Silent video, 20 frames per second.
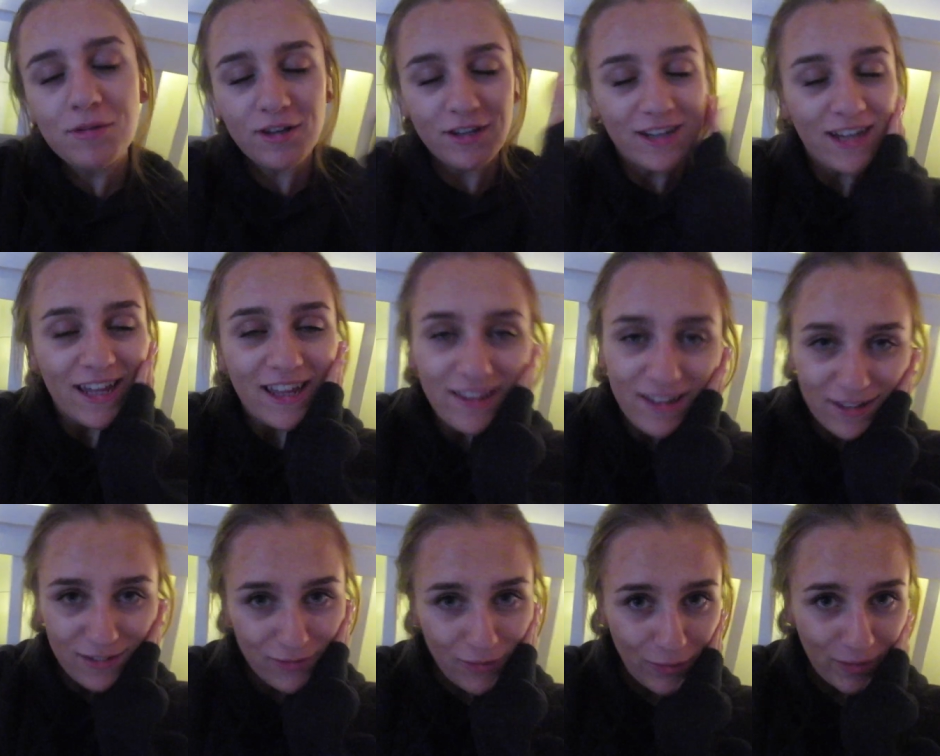gonna end
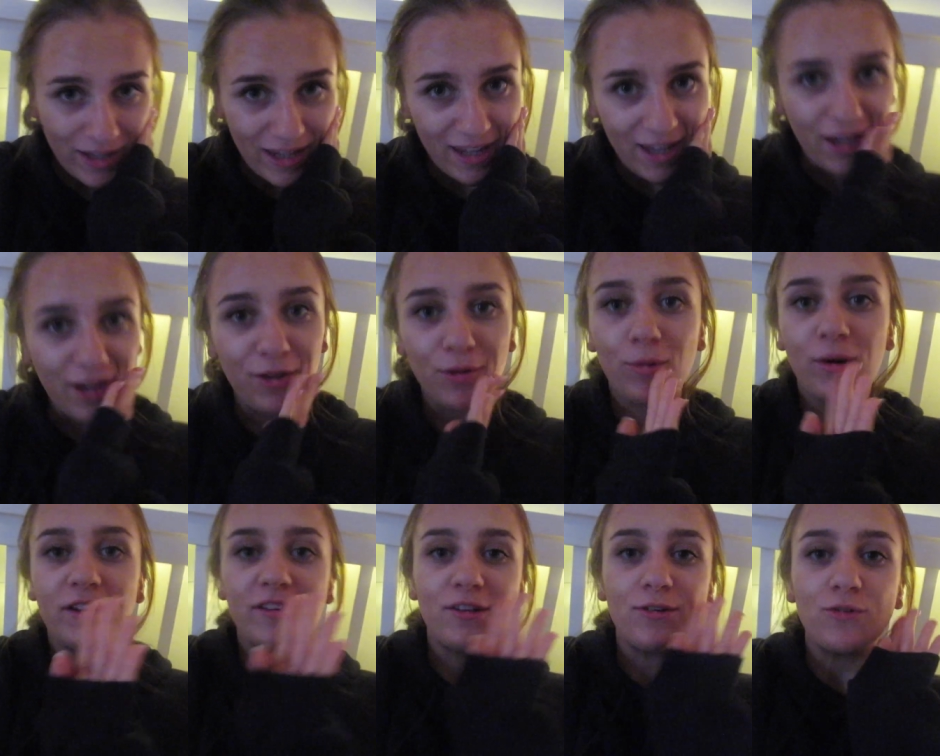this vlog here
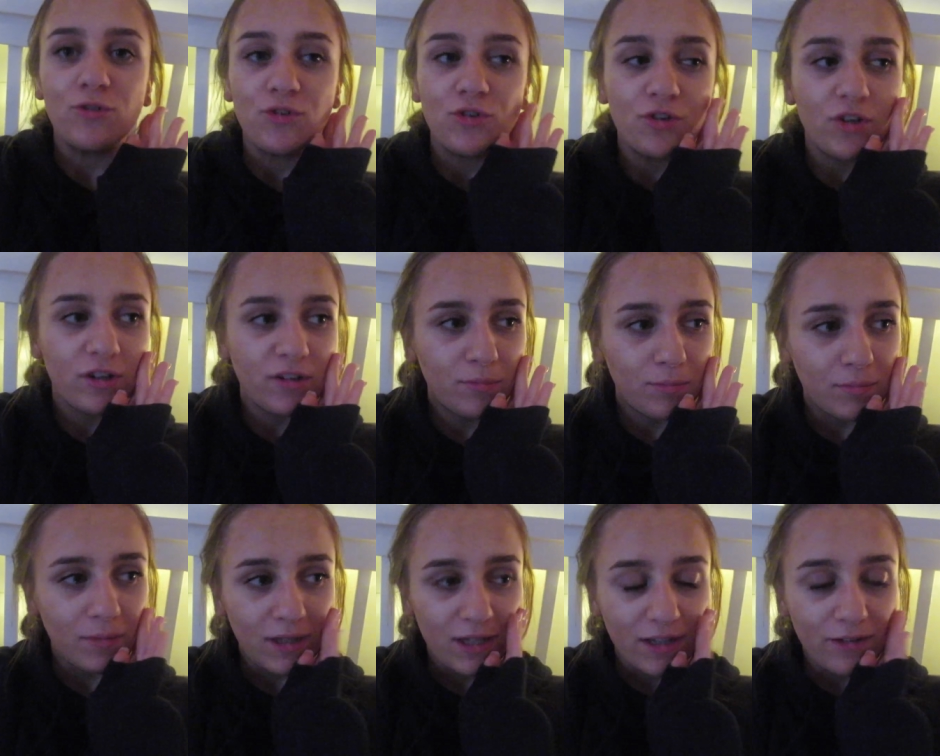otherwise it will just
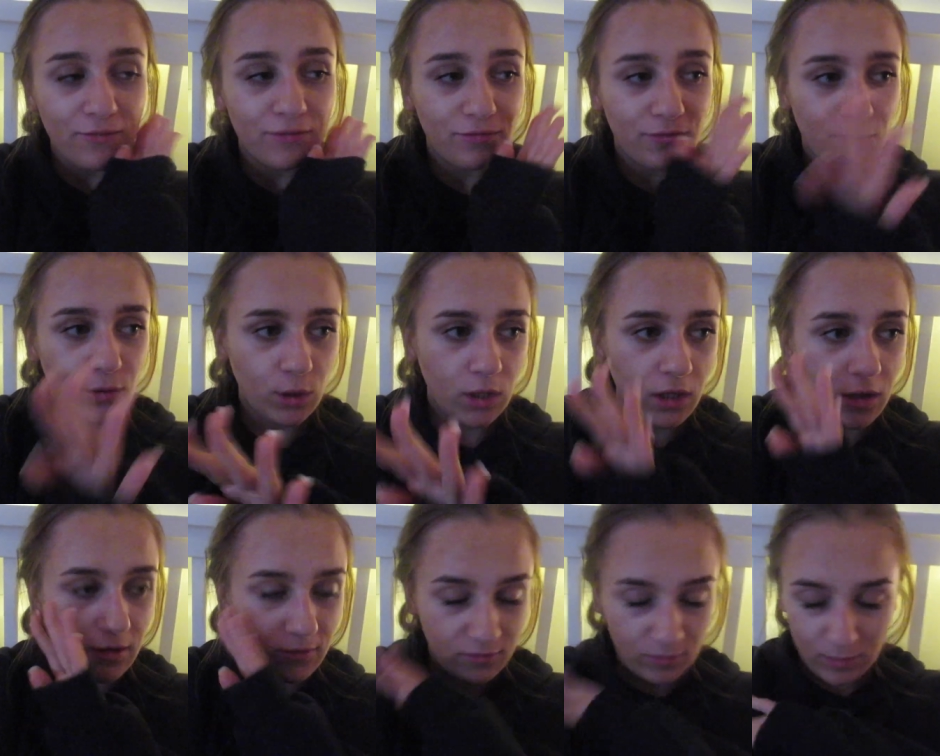be full
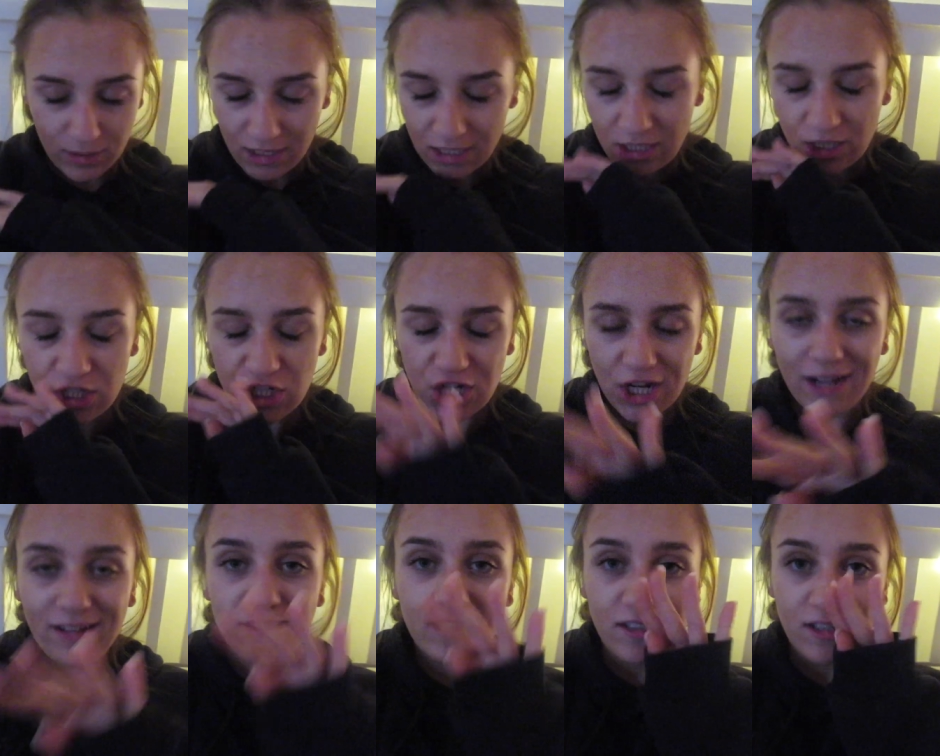of me
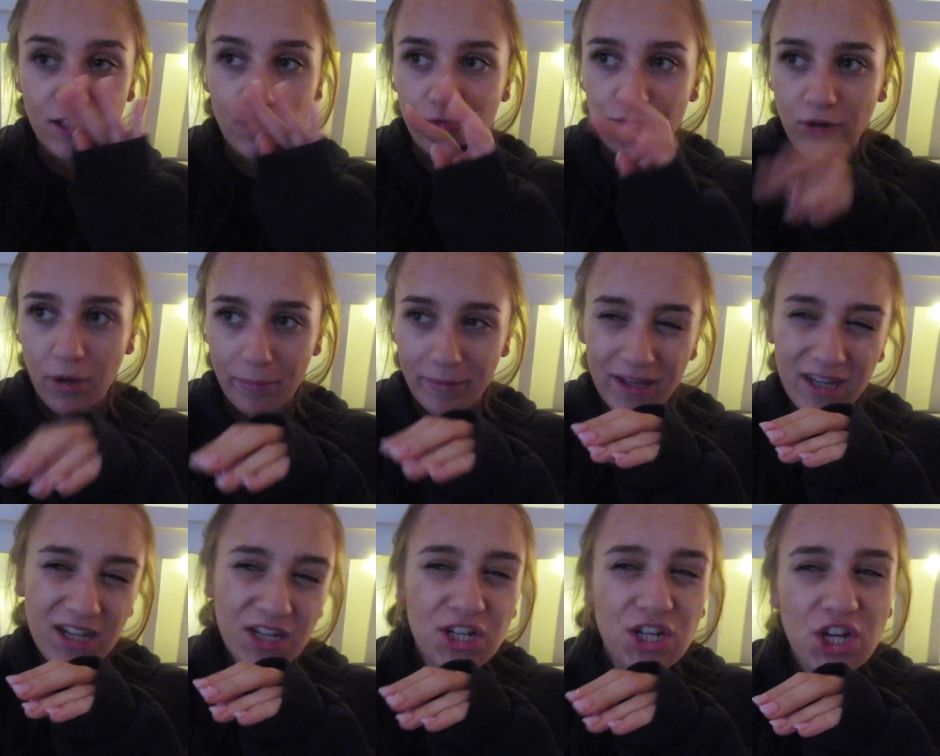chatting
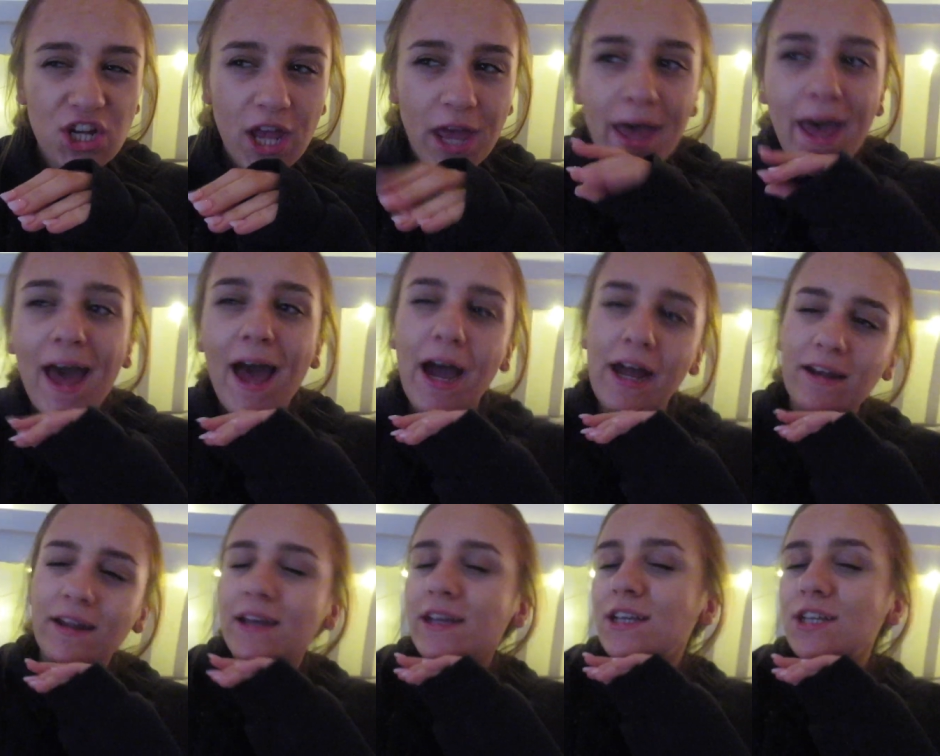rubbish
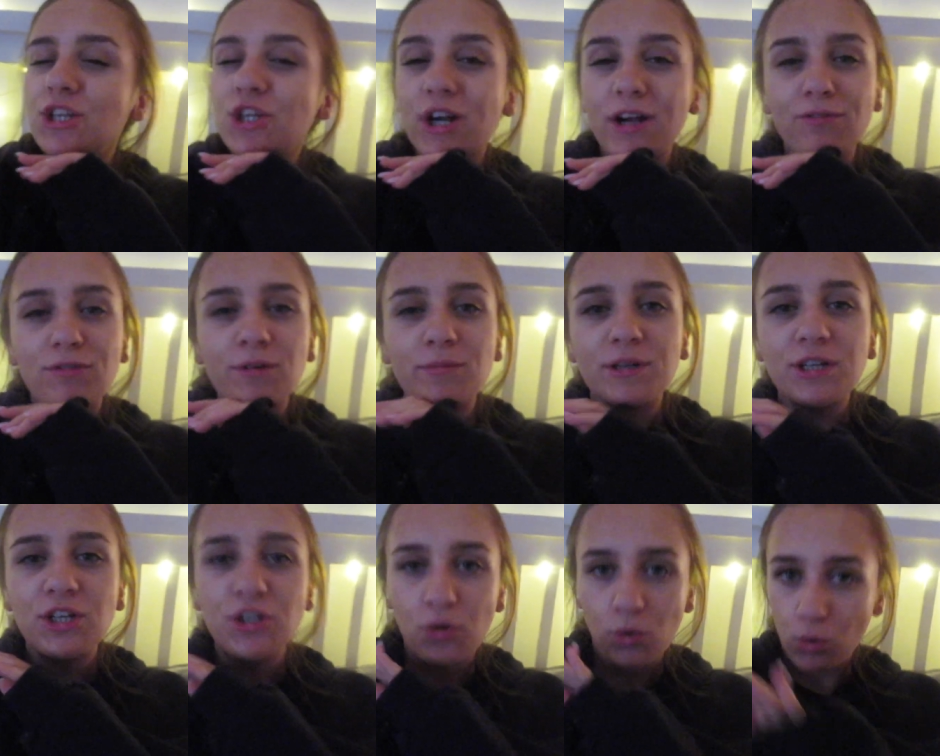and I could chat
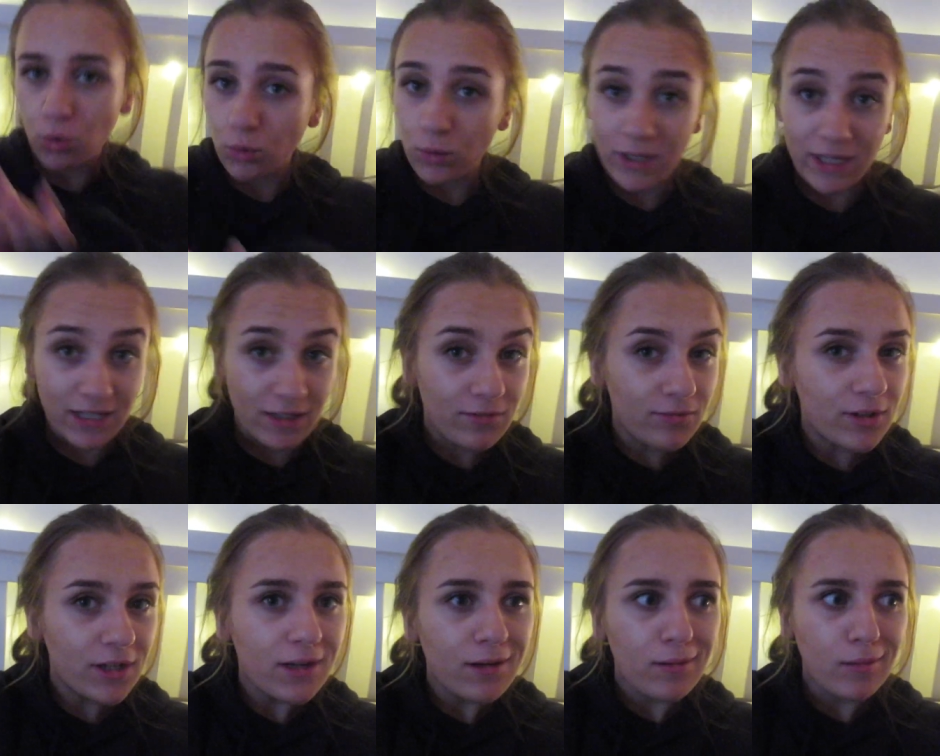rubbish all
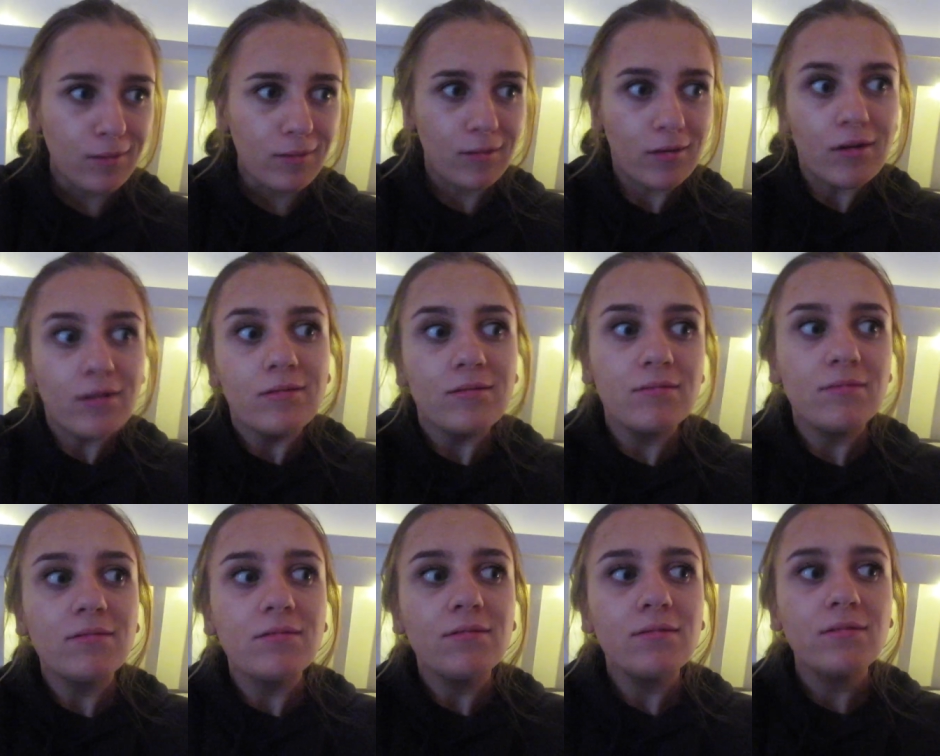evening
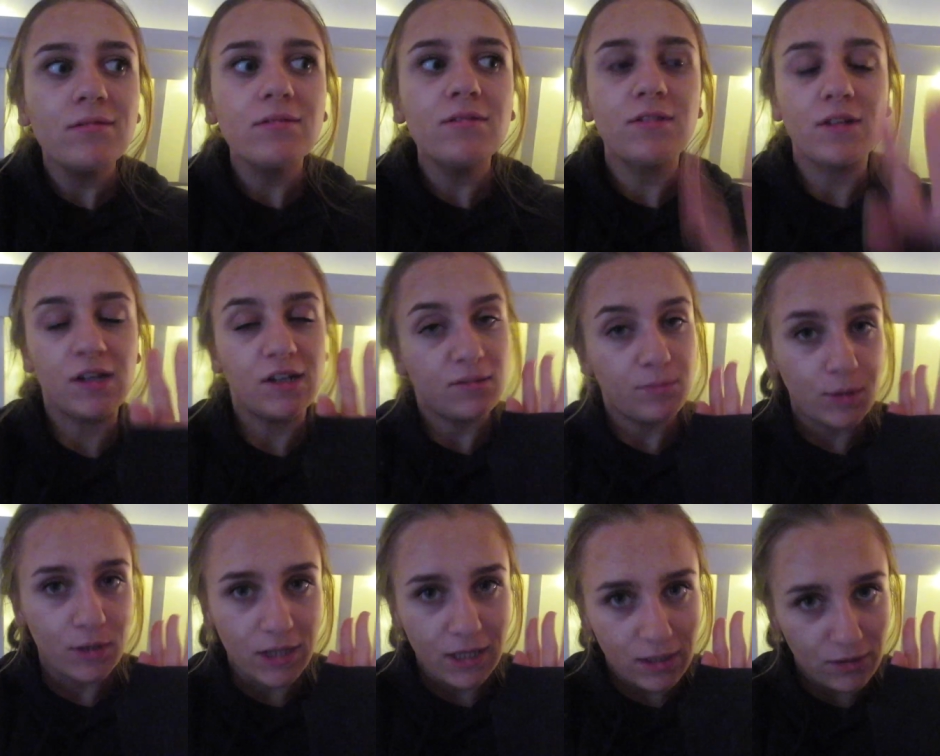long so let's
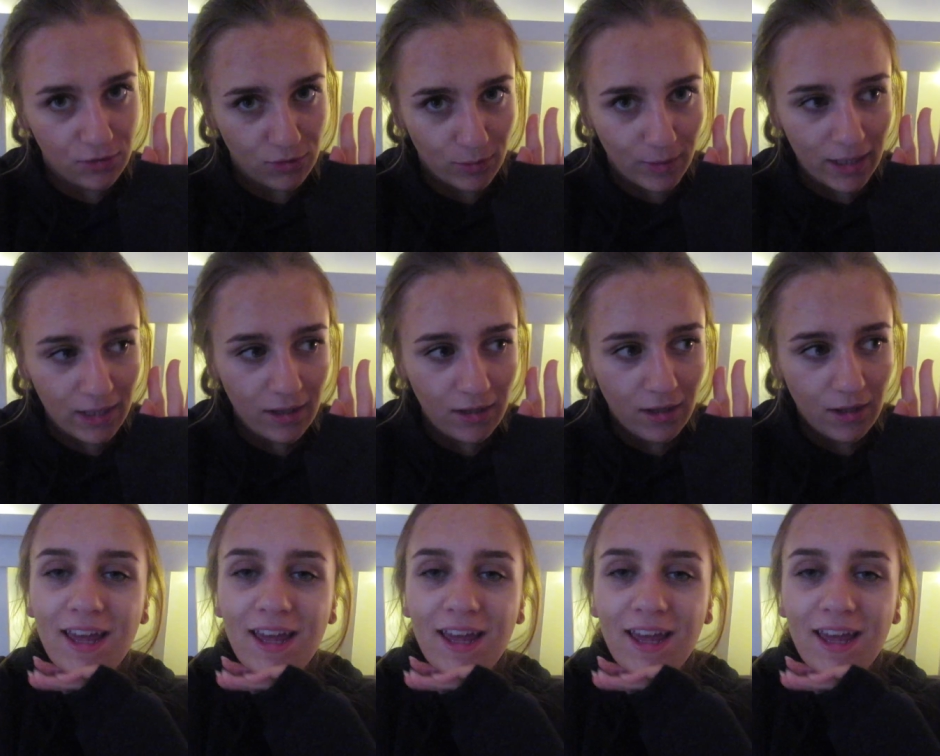put an end to it.